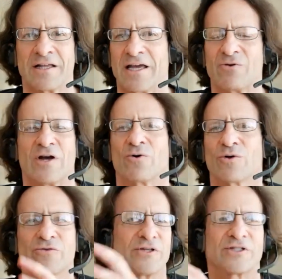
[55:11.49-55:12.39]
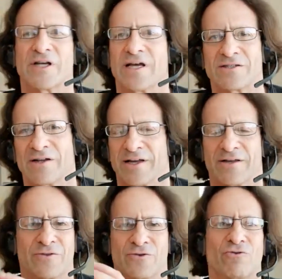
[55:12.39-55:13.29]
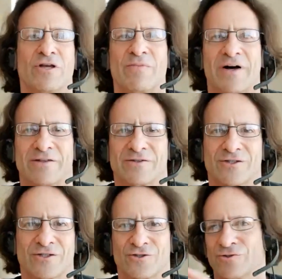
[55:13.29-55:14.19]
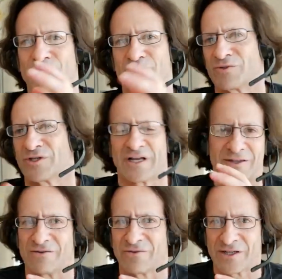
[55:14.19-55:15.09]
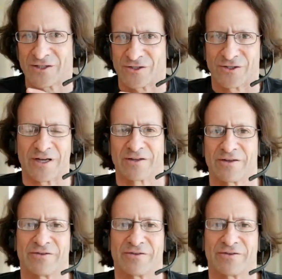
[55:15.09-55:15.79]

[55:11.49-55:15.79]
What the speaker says: Anyway, all of this takes like 3 months to get the investors together,